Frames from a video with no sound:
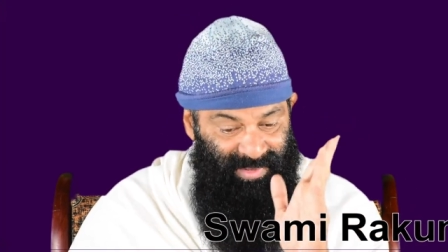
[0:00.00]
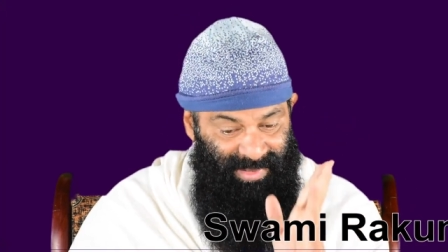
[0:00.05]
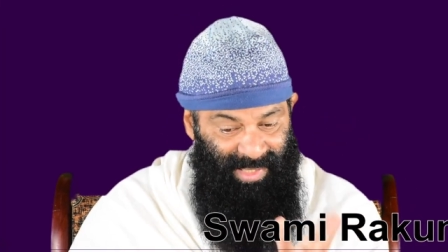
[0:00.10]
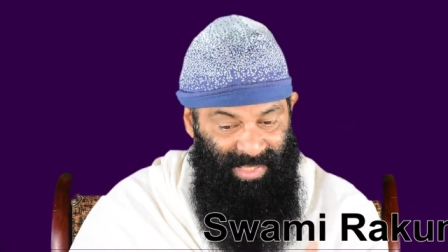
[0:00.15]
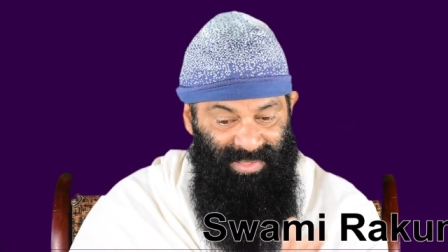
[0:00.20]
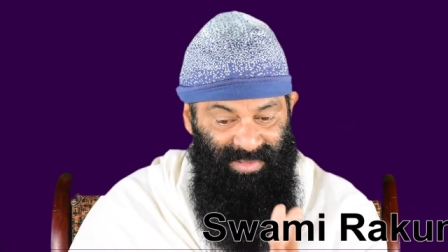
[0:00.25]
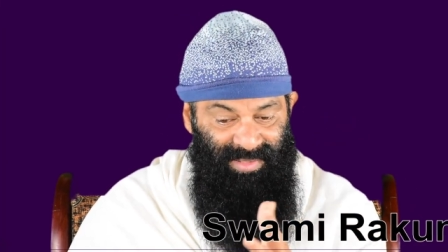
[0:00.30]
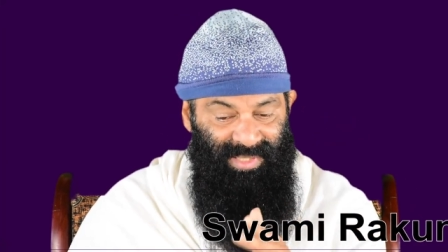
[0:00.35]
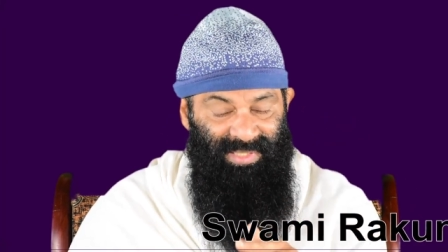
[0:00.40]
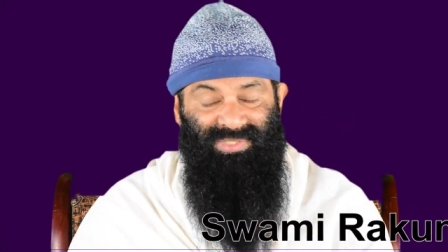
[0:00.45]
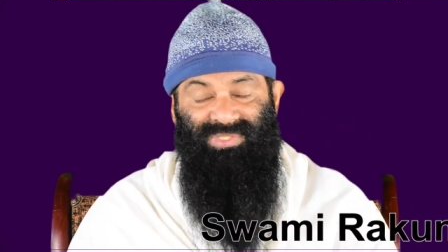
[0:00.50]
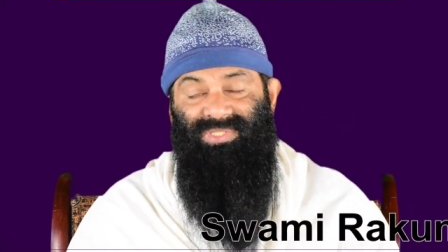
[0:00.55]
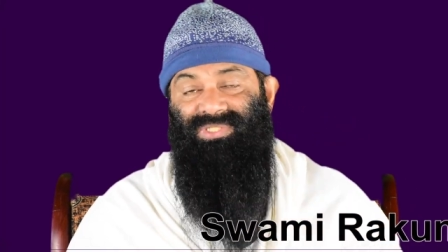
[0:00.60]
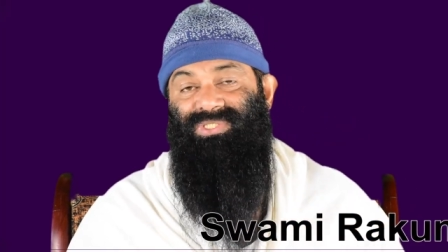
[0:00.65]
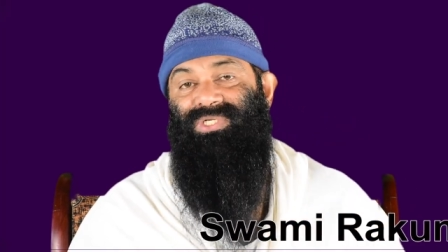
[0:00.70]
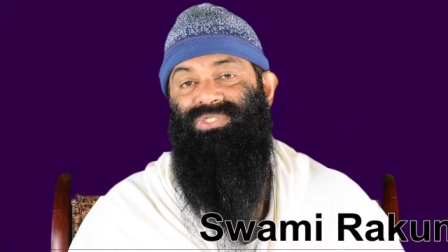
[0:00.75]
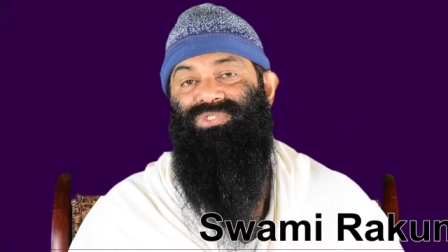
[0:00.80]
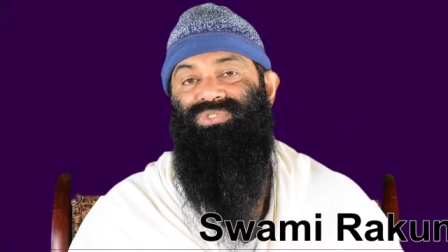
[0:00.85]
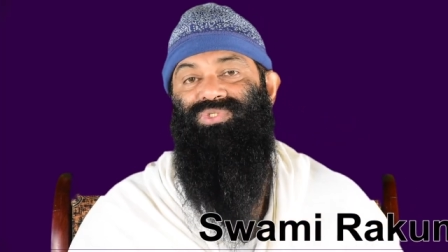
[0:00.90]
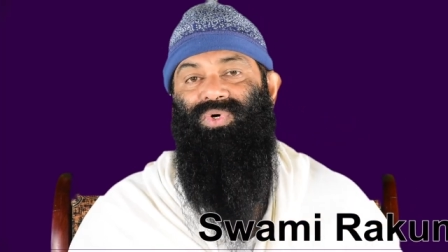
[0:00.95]
Then they
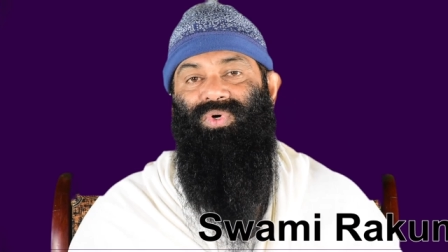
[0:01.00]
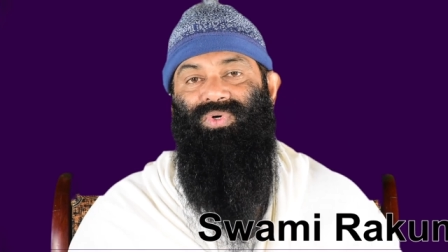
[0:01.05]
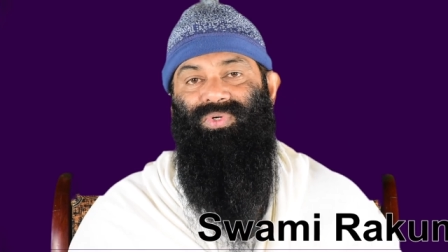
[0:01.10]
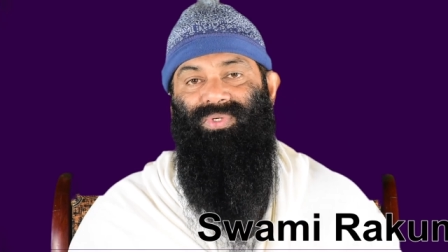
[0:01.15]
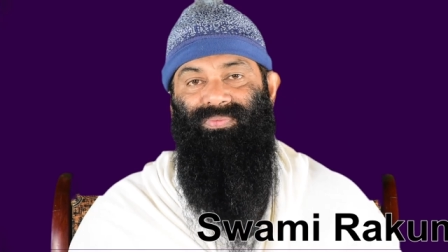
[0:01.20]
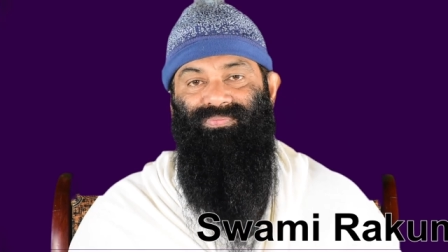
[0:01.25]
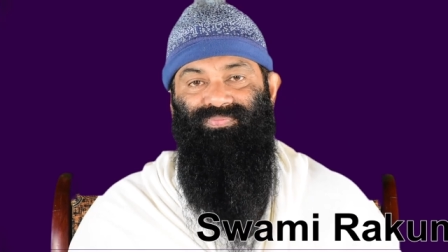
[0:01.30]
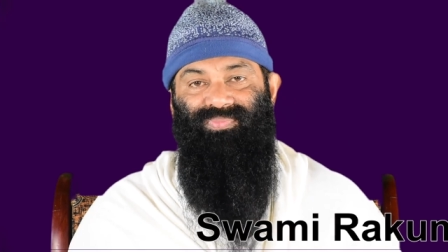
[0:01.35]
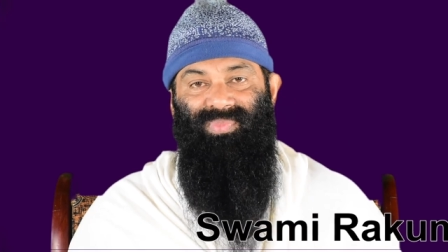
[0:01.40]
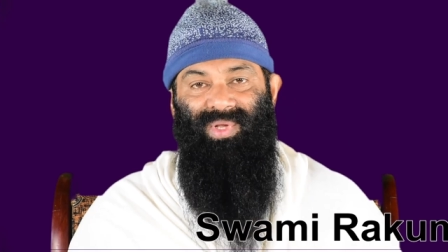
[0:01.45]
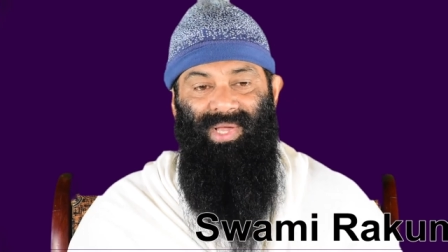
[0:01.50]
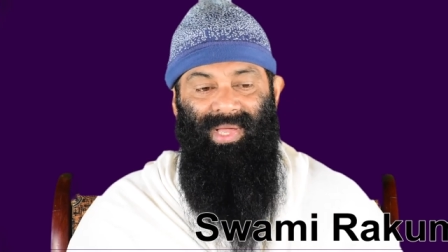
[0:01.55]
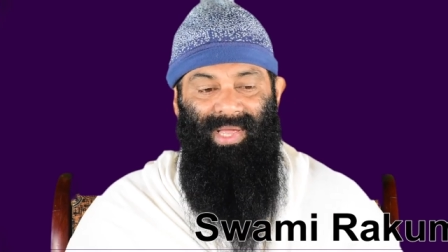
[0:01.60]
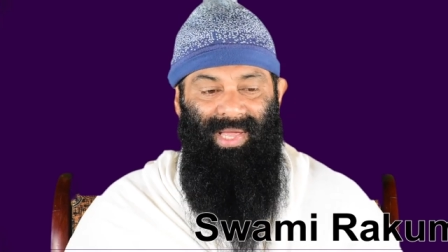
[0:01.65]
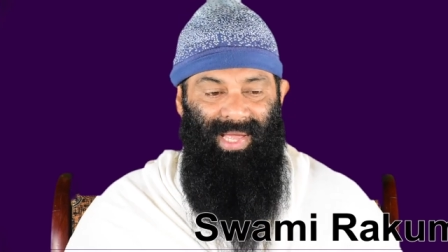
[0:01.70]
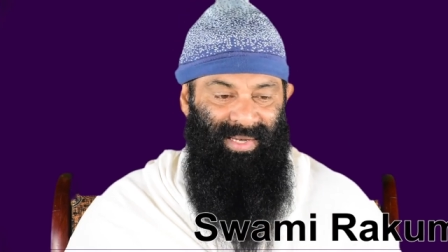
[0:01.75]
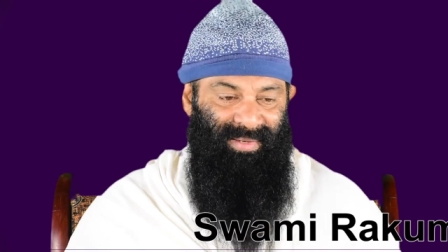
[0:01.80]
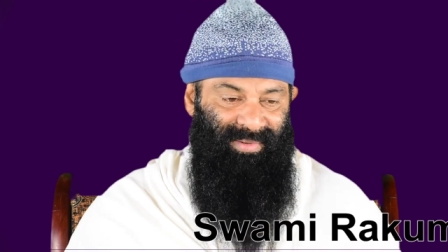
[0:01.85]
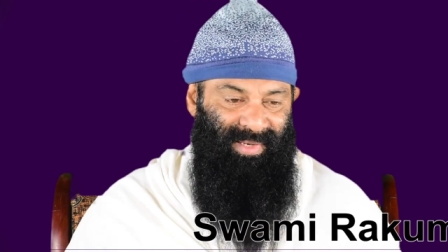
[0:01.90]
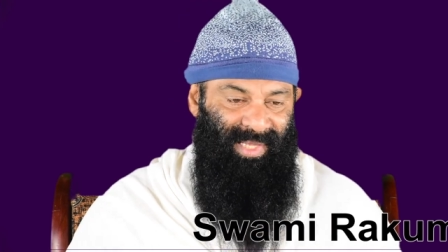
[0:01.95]
sit and talk.
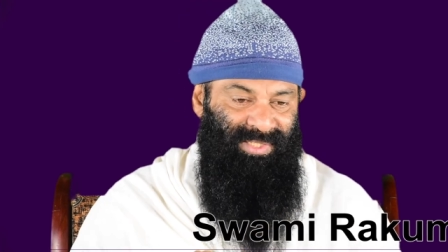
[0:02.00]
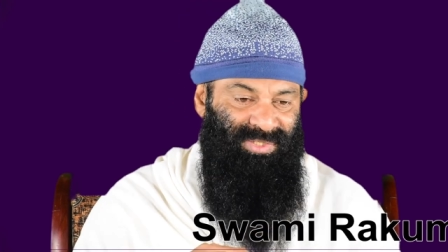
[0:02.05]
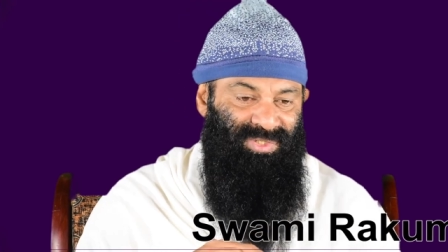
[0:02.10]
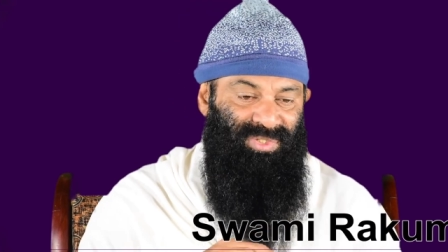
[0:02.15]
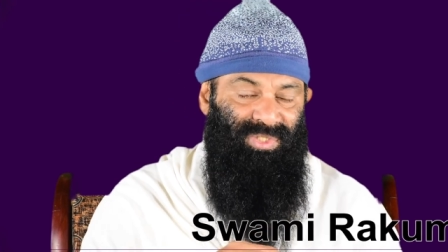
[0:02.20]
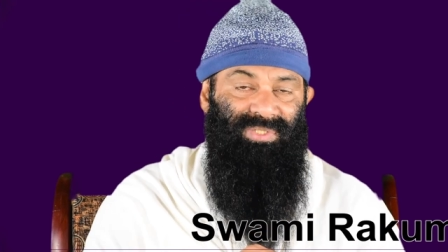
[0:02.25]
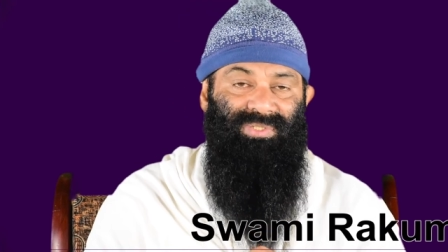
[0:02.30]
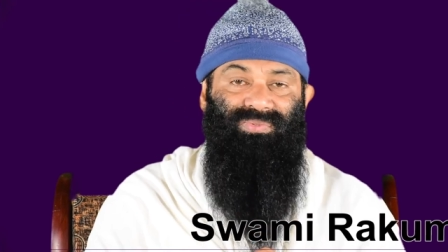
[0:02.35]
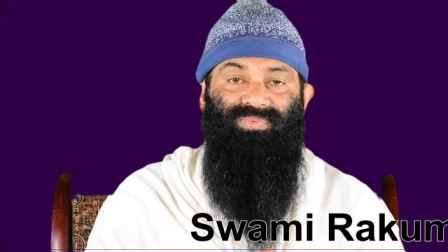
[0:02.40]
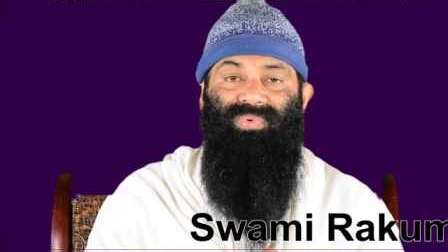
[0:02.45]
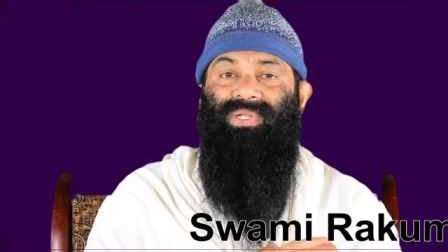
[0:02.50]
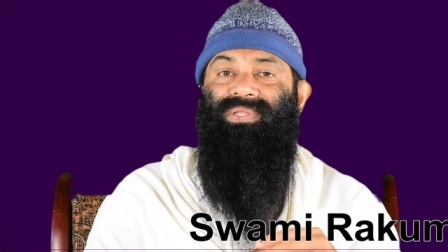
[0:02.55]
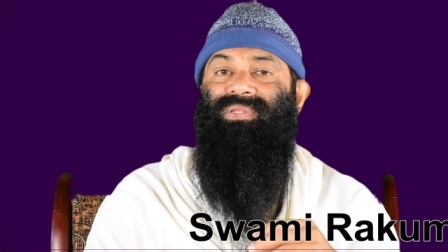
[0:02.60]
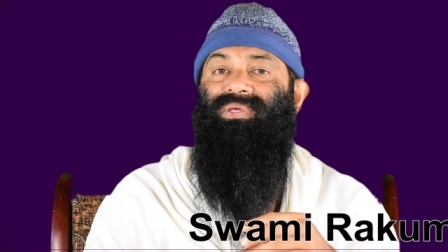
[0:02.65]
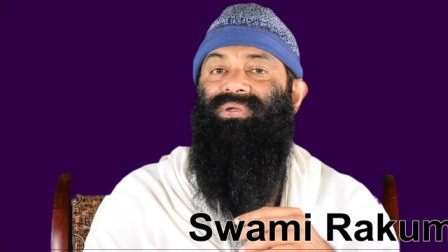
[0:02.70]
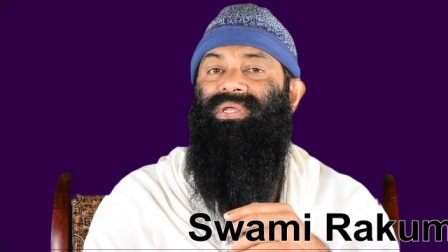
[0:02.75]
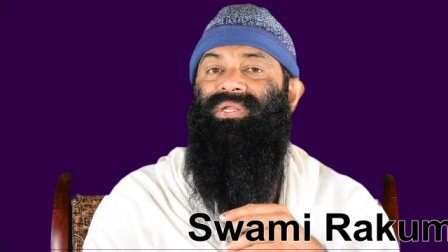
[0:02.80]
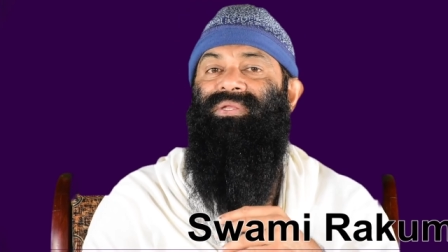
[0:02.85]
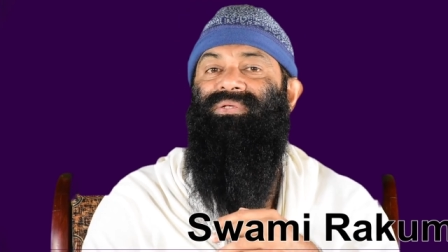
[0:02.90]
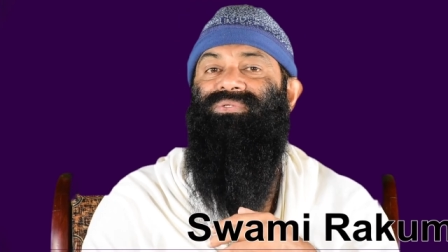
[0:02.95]
And next is when
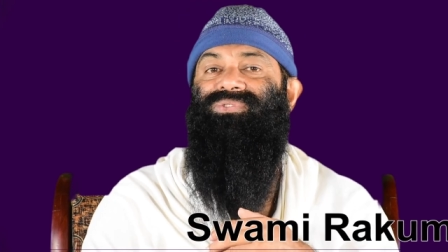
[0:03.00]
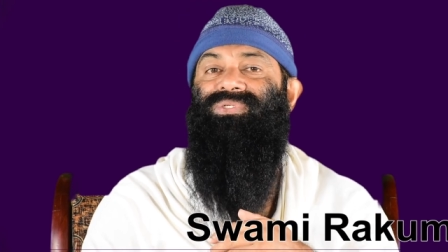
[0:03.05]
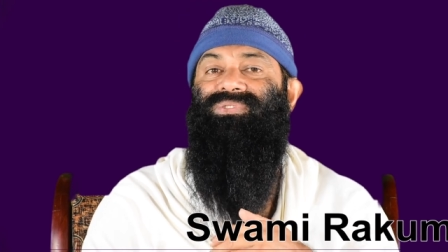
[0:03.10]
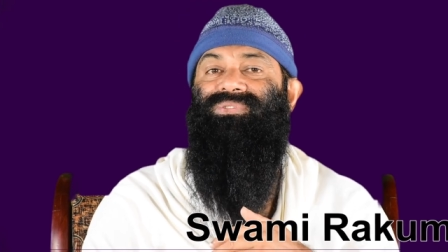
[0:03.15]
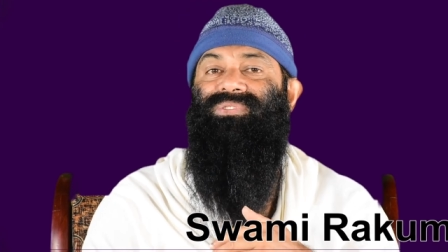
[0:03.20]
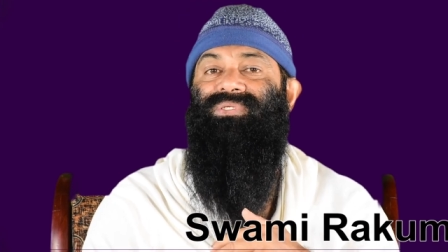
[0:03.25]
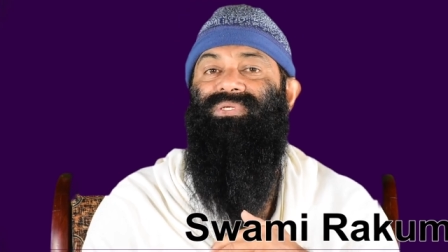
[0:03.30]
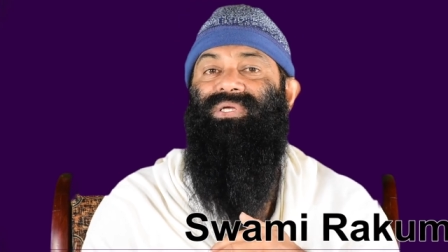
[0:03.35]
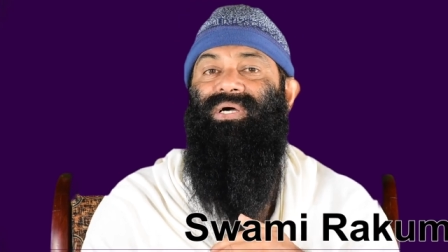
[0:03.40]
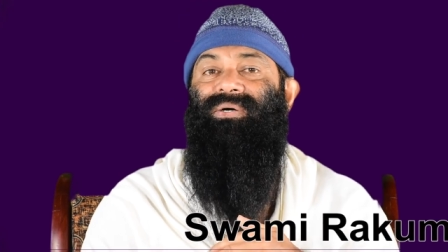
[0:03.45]
the rainy season